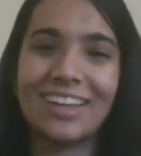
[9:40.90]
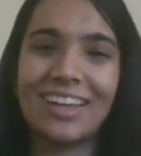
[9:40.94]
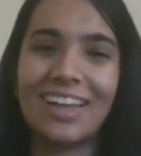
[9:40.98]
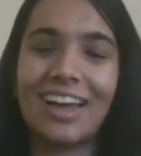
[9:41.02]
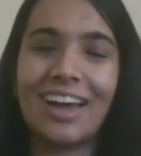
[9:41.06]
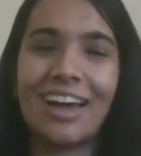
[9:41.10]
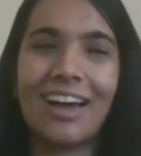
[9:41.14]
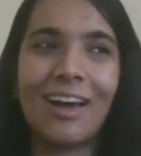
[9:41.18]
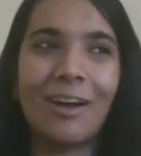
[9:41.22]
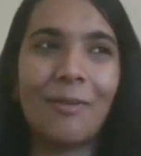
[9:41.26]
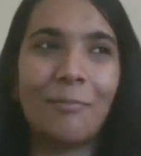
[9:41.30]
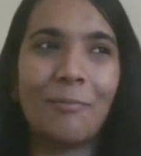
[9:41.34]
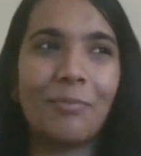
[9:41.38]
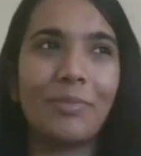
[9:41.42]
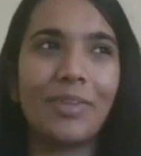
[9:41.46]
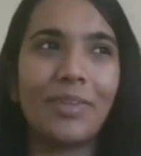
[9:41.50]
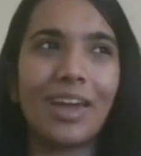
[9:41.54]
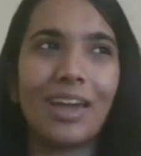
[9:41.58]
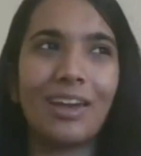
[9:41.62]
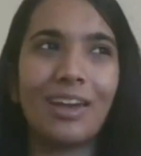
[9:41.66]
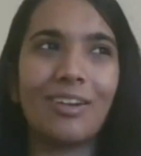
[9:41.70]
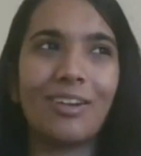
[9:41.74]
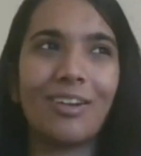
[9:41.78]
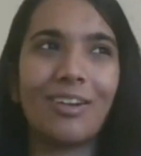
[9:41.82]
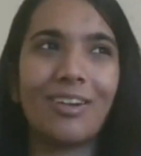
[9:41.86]

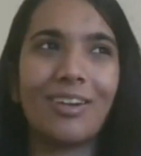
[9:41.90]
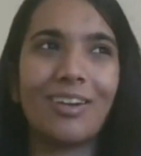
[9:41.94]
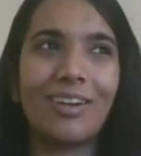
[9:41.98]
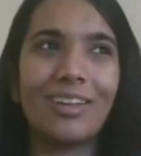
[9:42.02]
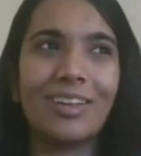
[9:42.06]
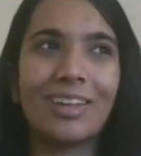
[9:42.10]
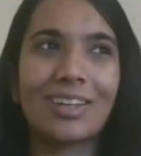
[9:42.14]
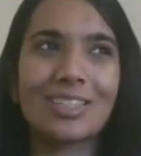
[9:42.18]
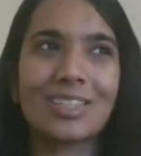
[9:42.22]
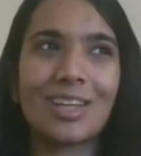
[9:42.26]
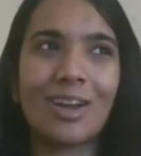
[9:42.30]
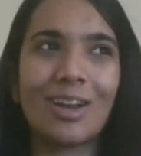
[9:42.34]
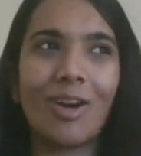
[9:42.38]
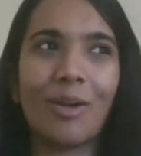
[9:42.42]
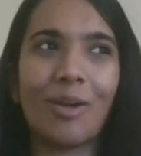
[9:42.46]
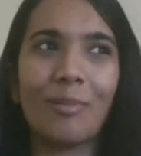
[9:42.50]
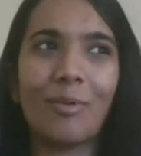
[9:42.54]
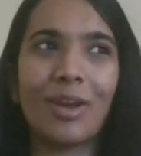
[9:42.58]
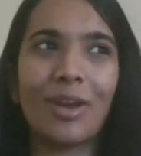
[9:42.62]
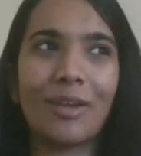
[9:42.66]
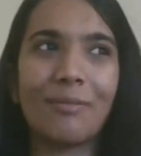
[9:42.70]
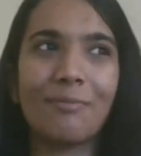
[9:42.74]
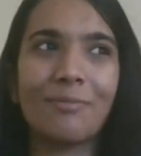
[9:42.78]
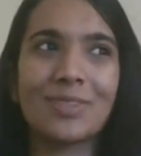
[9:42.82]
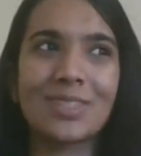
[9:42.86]
And there's a lot
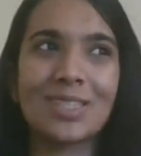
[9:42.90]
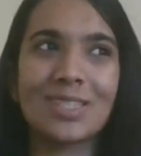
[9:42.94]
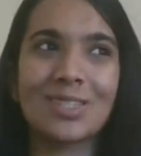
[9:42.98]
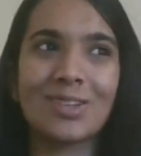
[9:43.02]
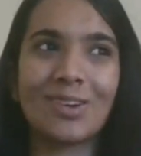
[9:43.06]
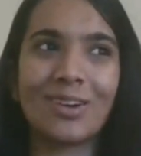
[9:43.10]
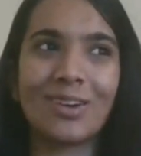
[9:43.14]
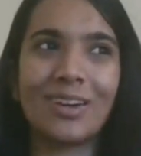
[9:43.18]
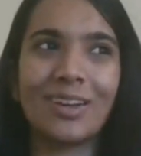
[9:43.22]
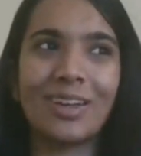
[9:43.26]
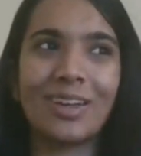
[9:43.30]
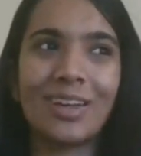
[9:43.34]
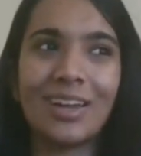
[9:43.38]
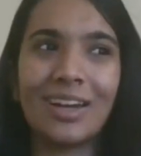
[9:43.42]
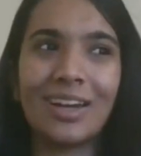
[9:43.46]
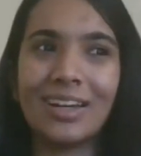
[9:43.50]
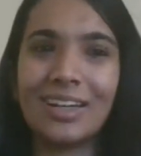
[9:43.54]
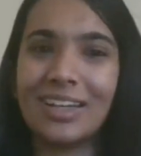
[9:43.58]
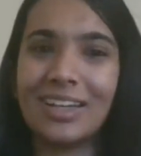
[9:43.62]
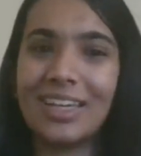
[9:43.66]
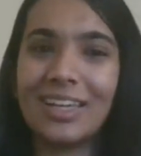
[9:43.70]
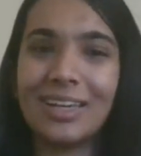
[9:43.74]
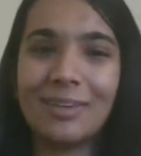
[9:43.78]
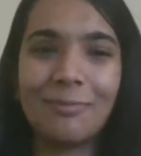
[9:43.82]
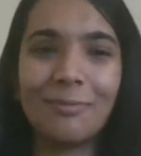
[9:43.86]
more emphasis on
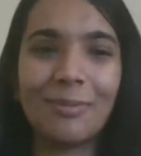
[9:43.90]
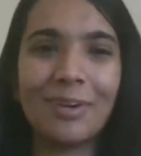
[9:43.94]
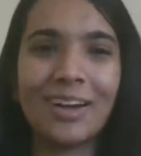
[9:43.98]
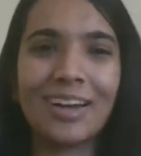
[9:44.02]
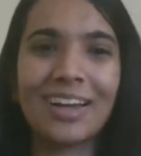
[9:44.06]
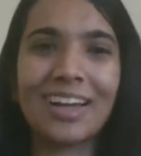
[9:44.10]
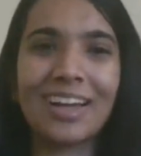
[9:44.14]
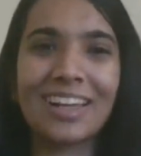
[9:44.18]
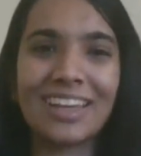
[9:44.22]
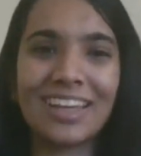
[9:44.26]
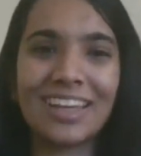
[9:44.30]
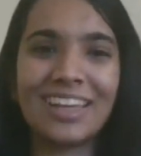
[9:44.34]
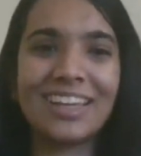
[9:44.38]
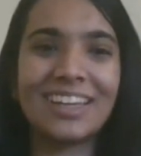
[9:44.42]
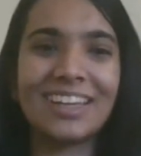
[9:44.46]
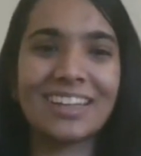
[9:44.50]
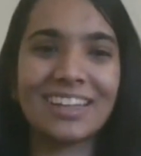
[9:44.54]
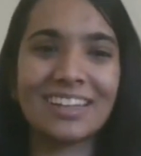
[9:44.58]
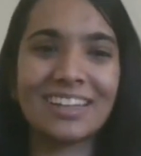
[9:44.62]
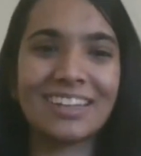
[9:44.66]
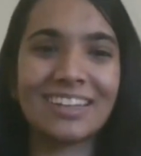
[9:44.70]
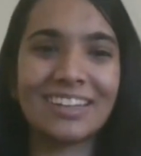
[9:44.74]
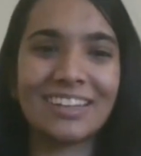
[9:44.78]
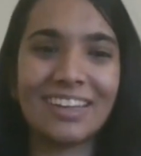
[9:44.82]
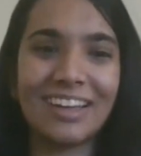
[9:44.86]
teamwork
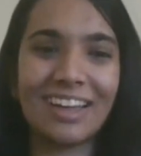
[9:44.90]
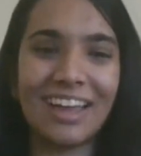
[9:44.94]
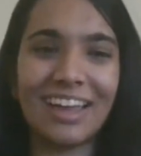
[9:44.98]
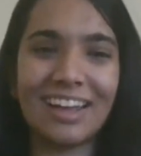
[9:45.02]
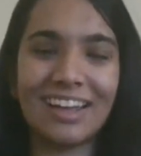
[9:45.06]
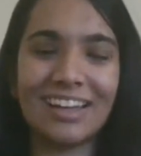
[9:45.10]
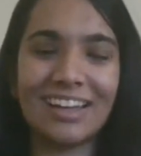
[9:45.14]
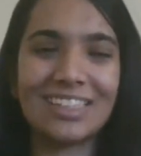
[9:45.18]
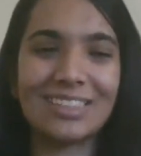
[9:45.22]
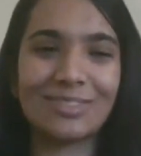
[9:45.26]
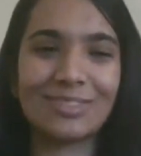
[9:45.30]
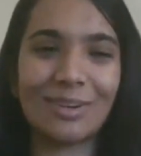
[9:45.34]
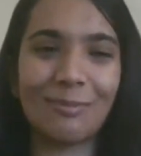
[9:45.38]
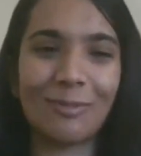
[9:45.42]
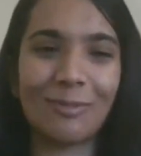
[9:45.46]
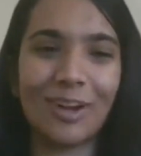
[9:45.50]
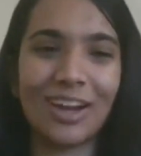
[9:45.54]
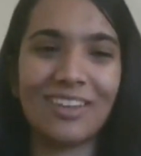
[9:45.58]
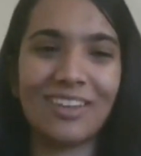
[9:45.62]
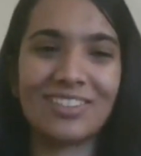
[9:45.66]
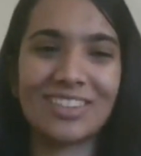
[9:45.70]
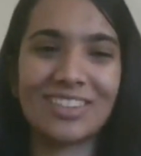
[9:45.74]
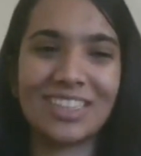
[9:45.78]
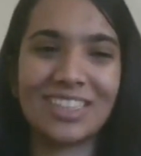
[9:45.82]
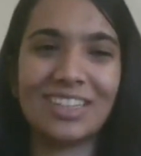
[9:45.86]
here, at least from what
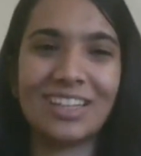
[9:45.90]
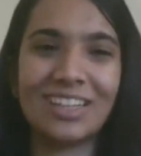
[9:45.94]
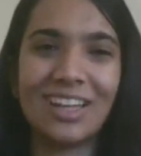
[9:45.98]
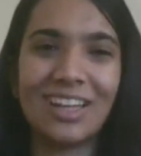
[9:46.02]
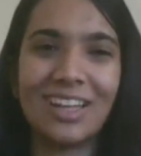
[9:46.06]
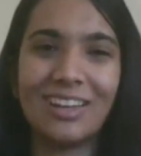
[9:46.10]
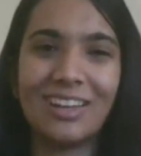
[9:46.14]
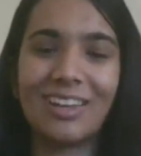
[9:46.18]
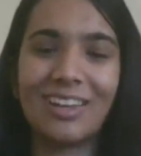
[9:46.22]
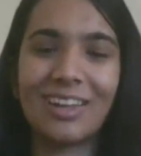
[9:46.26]
I've seen.